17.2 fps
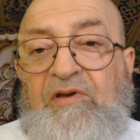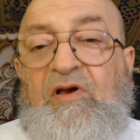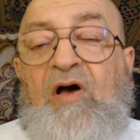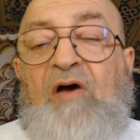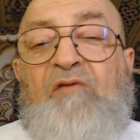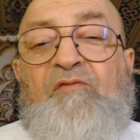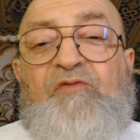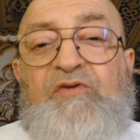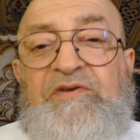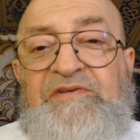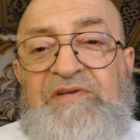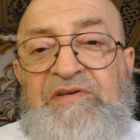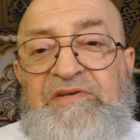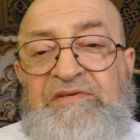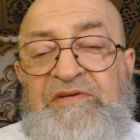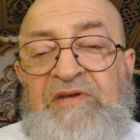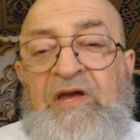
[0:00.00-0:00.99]

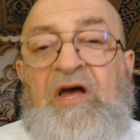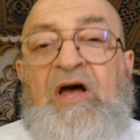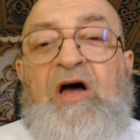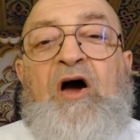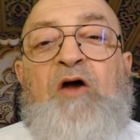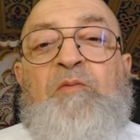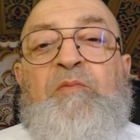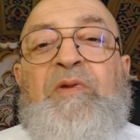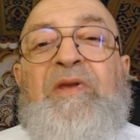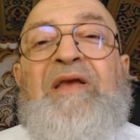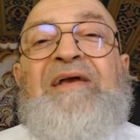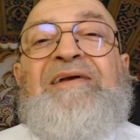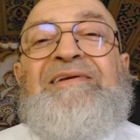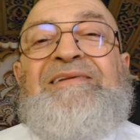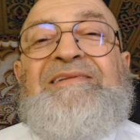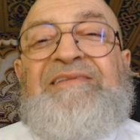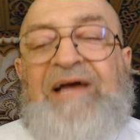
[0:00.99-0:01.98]
conferences are being
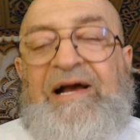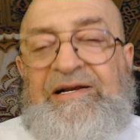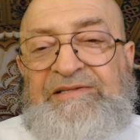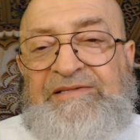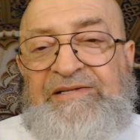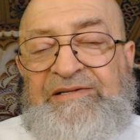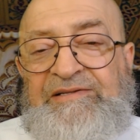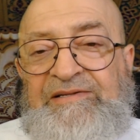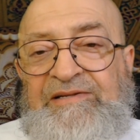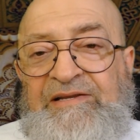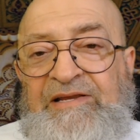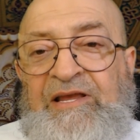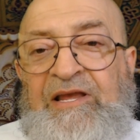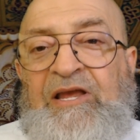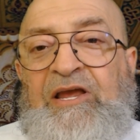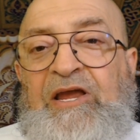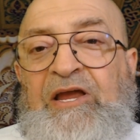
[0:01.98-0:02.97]
conducted
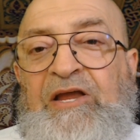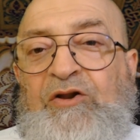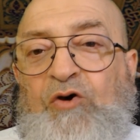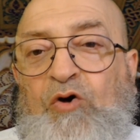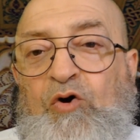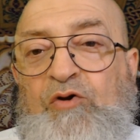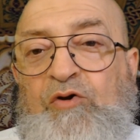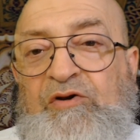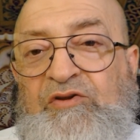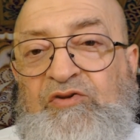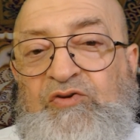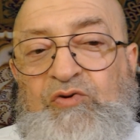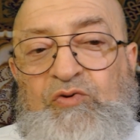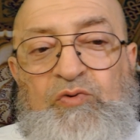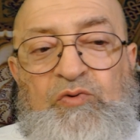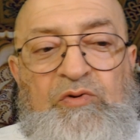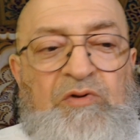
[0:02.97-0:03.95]
in order
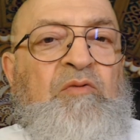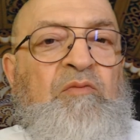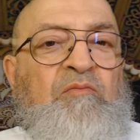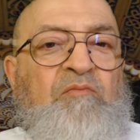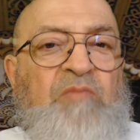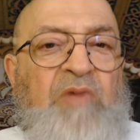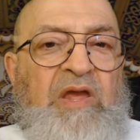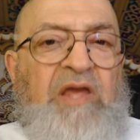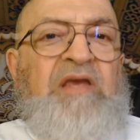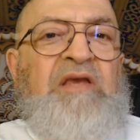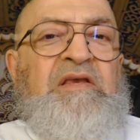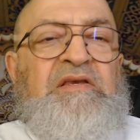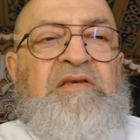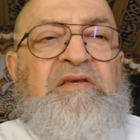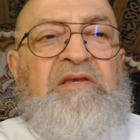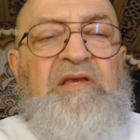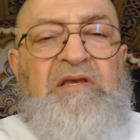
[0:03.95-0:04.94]
to
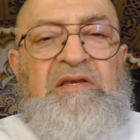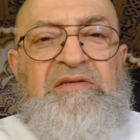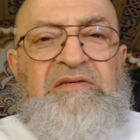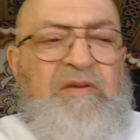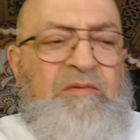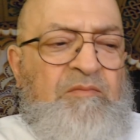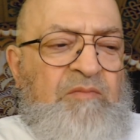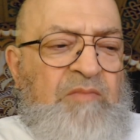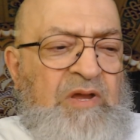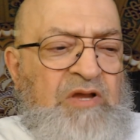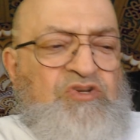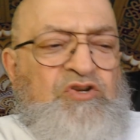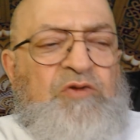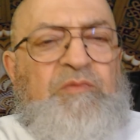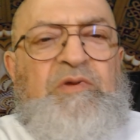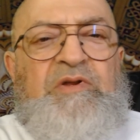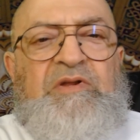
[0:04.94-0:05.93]
make some
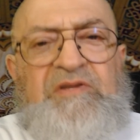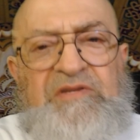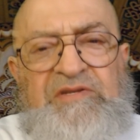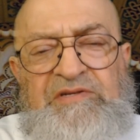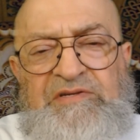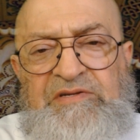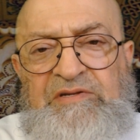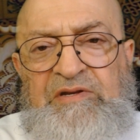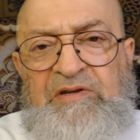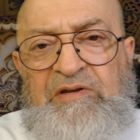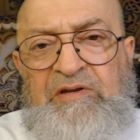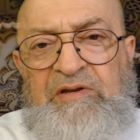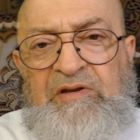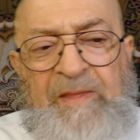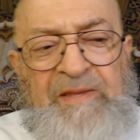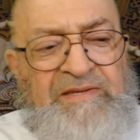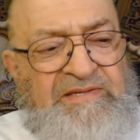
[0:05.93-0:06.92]
measurements,
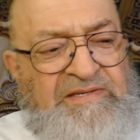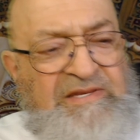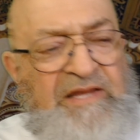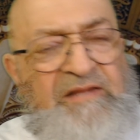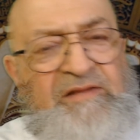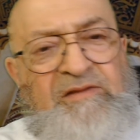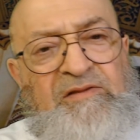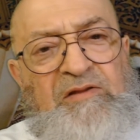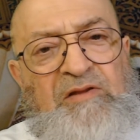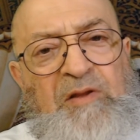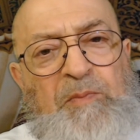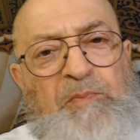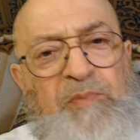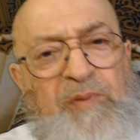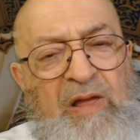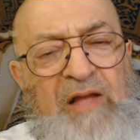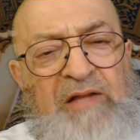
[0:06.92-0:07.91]
set a
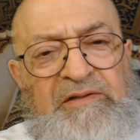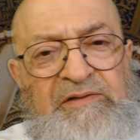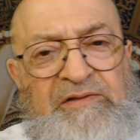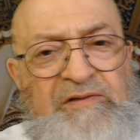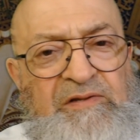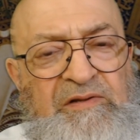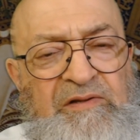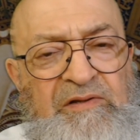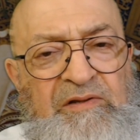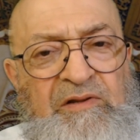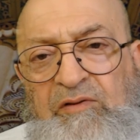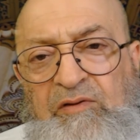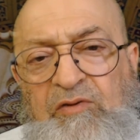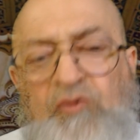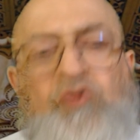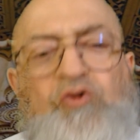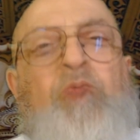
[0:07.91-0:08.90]
plot
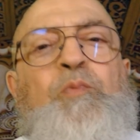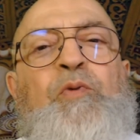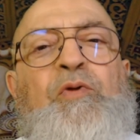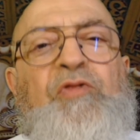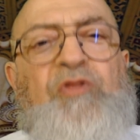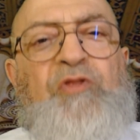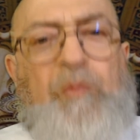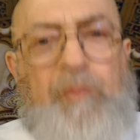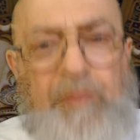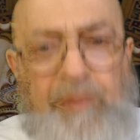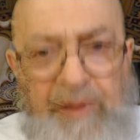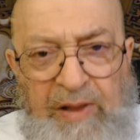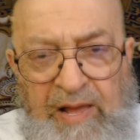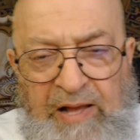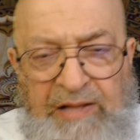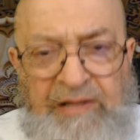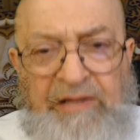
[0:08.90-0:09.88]
to put the
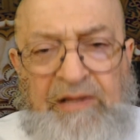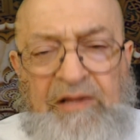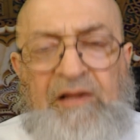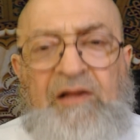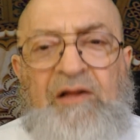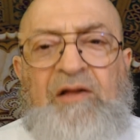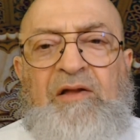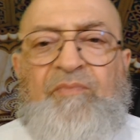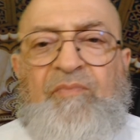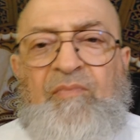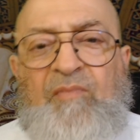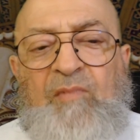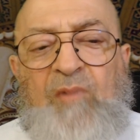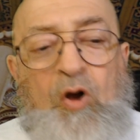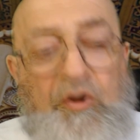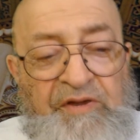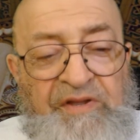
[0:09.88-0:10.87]
block
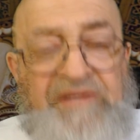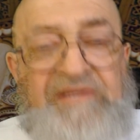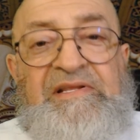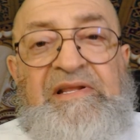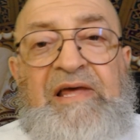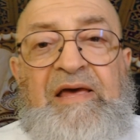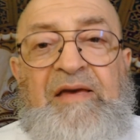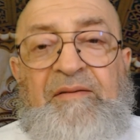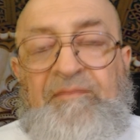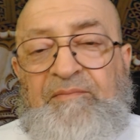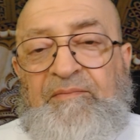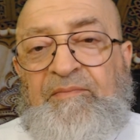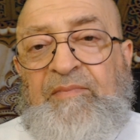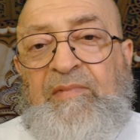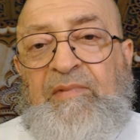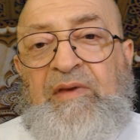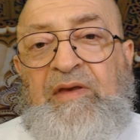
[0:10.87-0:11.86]
on Islam
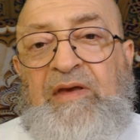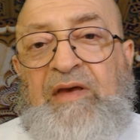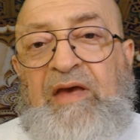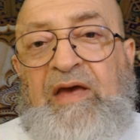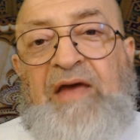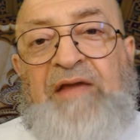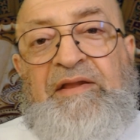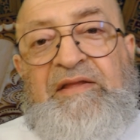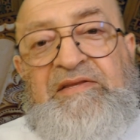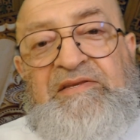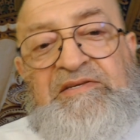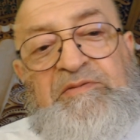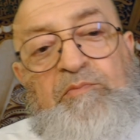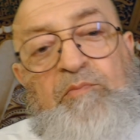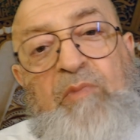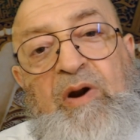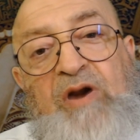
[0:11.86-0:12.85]
and
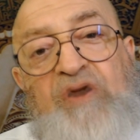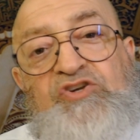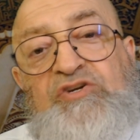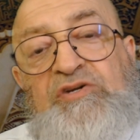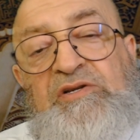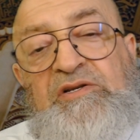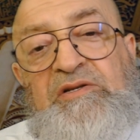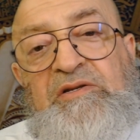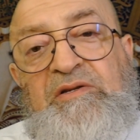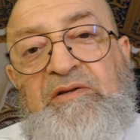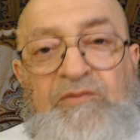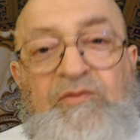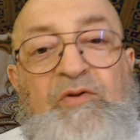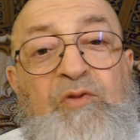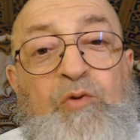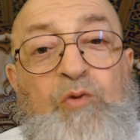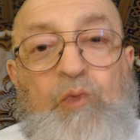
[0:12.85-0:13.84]
its marshal
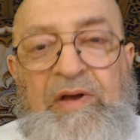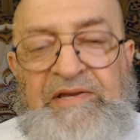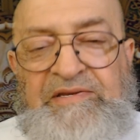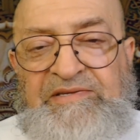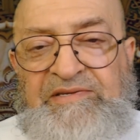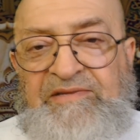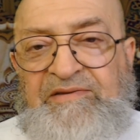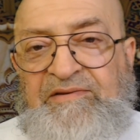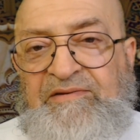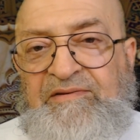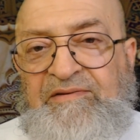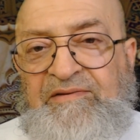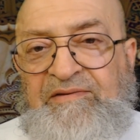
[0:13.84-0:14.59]
to the West.